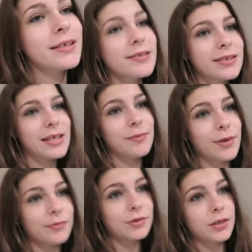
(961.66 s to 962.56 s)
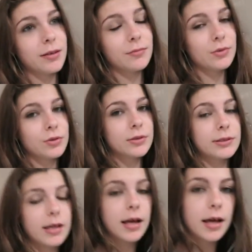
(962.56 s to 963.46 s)
I can sleep well tonight
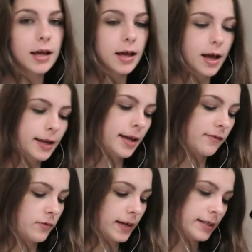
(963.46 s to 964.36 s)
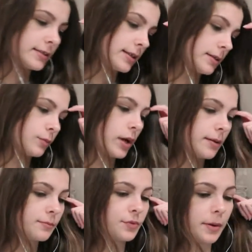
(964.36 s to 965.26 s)
because I never really sleep well
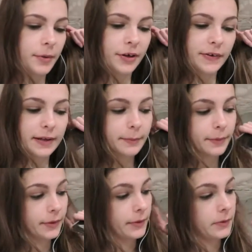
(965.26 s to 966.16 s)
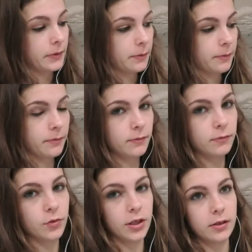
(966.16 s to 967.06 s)
in premiering because
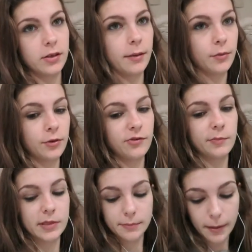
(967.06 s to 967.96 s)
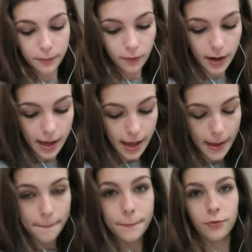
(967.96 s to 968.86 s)
we're in the same room as my
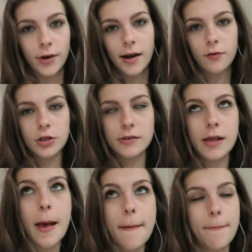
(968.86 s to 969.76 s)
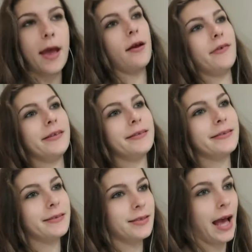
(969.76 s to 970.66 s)
prayer, parents,
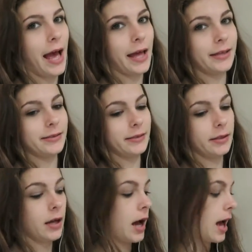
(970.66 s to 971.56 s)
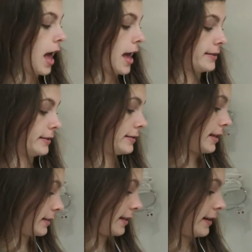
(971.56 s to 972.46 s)
parents, and as I
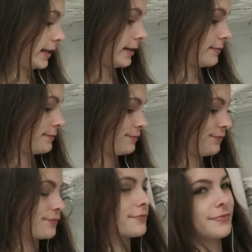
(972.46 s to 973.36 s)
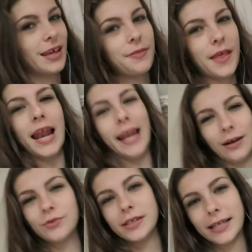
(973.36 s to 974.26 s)
said earlier, they're
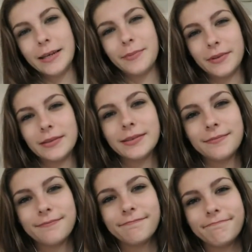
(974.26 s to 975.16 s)
loud sleepers.